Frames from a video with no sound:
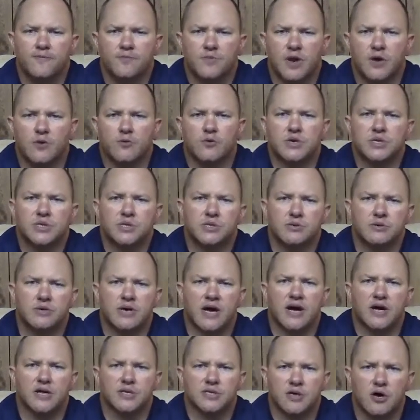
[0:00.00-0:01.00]
But I wish you
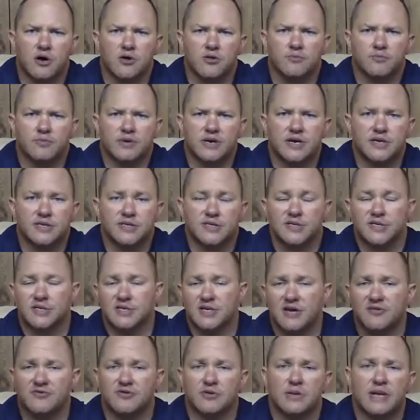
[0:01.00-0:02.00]
guys all the best. It's
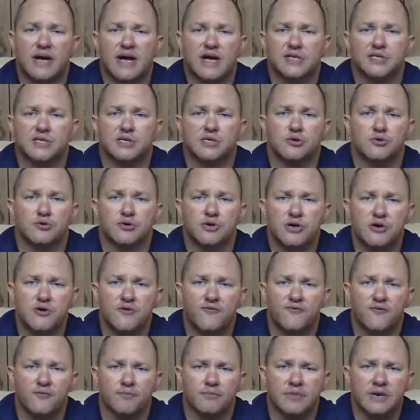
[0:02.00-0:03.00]
not the last that you'll
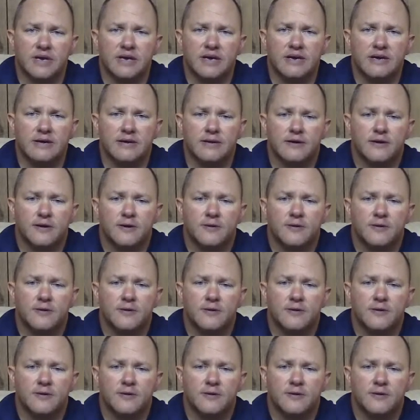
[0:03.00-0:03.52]
hear from me.